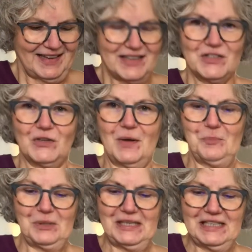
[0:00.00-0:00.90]
So I'm
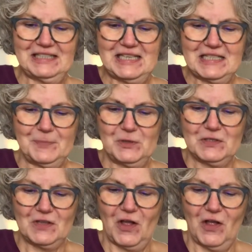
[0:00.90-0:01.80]
putting in a teaspoon of
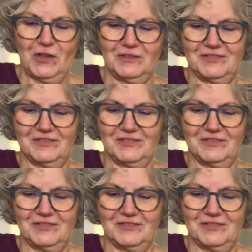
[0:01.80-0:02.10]
salt.